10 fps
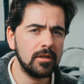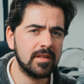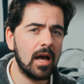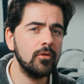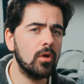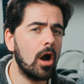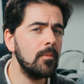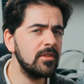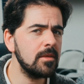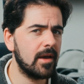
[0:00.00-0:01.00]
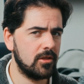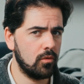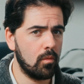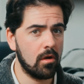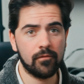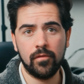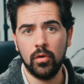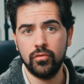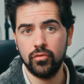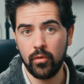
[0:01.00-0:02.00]
well as how to optimize your
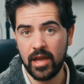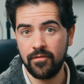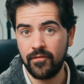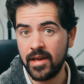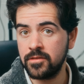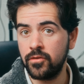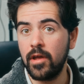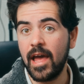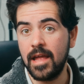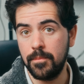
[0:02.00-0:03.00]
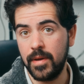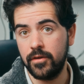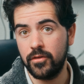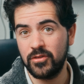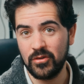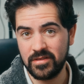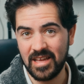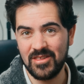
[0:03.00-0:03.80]
workflow to grade faster and better, so stay